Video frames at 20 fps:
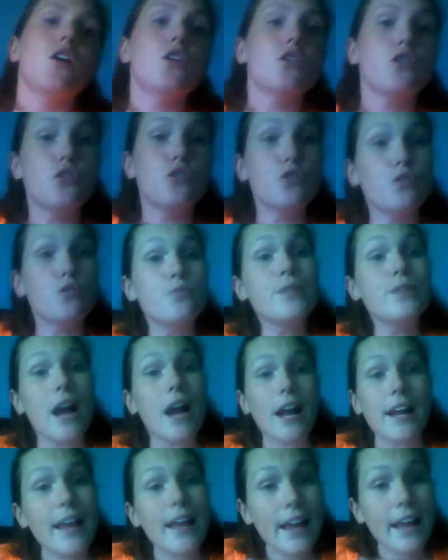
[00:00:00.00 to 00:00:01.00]
You do
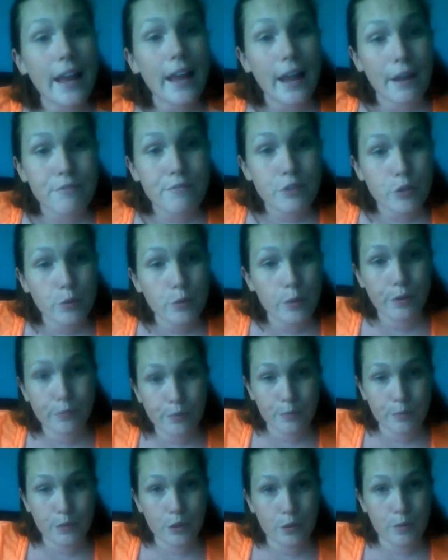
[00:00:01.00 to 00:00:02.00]
not have to quote
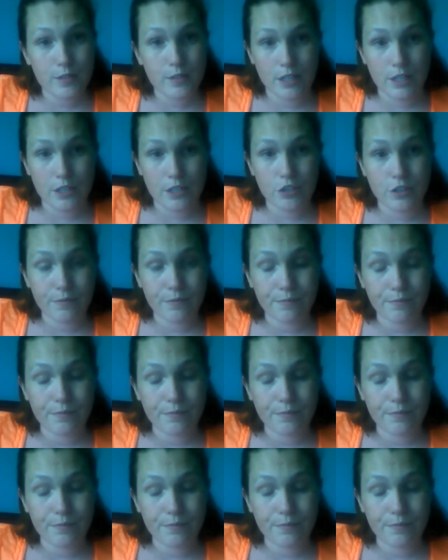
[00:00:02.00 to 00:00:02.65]
from your quotation,